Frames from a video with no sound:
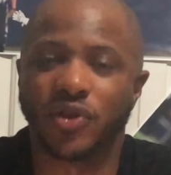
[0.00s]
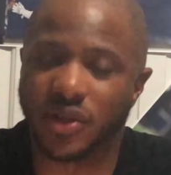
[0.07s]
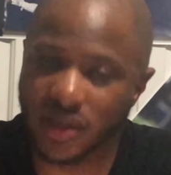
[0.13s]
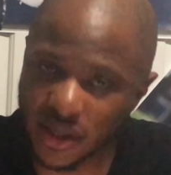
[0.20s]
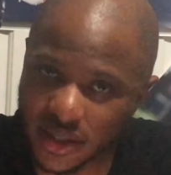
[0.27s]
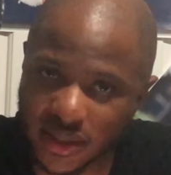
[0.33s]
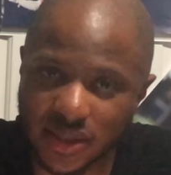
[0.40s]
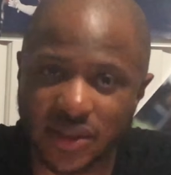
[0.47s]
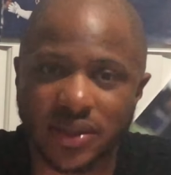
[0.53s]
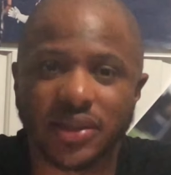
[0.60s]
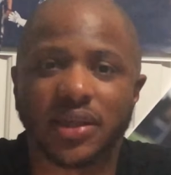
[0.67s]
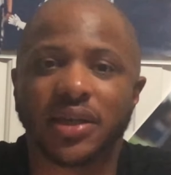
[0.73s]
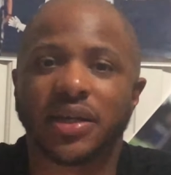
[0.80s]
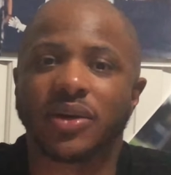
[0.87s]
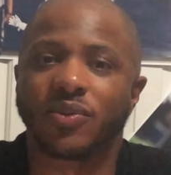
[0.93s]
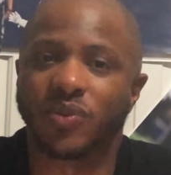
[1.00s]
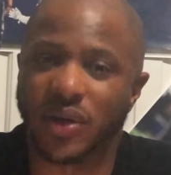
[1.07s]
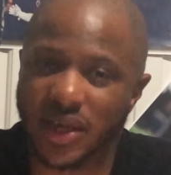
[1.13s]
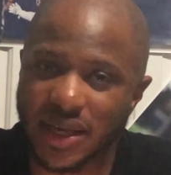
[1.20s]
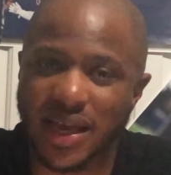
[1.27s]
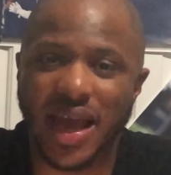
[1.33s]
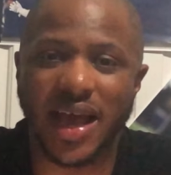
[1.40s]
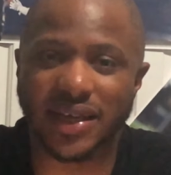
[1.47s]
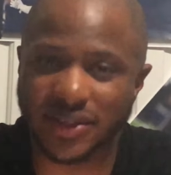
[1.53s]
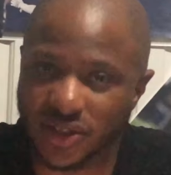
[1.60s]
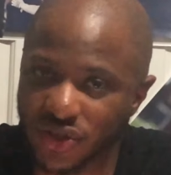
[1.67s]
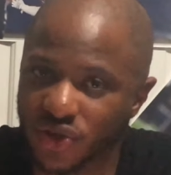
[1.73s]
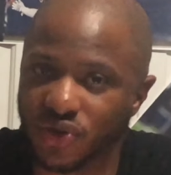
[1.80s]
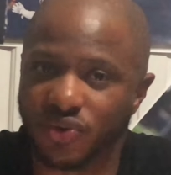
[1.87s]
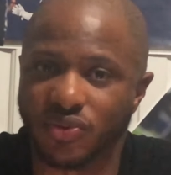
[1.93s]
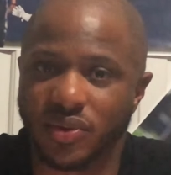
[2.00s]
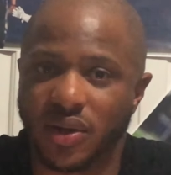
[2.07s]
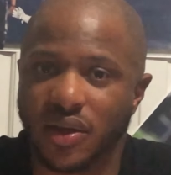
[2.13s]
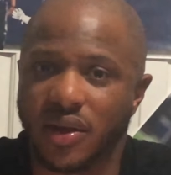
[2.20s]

does what he has to do.